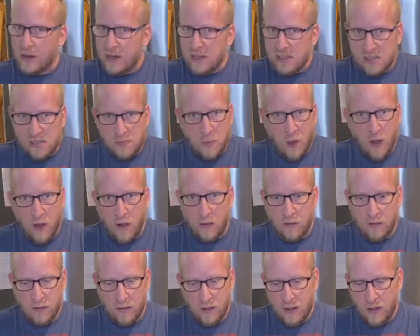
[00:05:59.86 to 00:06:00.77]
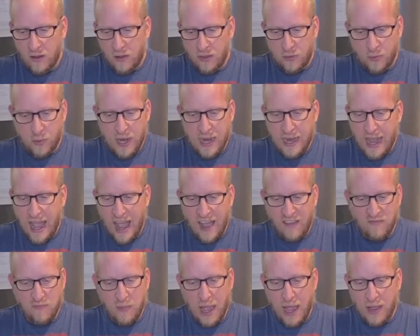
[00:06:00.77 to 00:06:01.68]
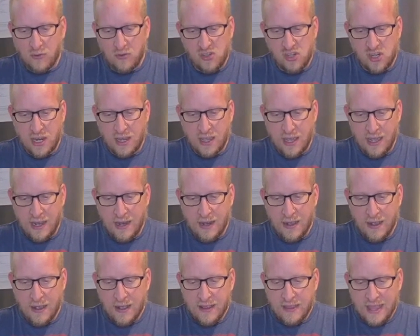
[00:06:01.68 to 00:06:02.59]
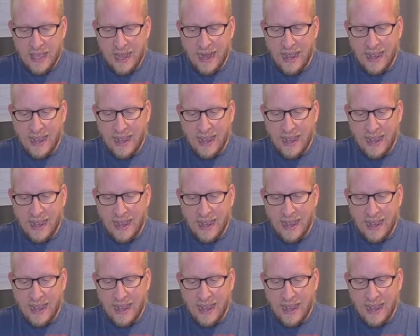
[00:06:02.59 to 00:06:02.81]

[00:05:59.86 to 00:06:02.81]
small 3.5 pound chicken that I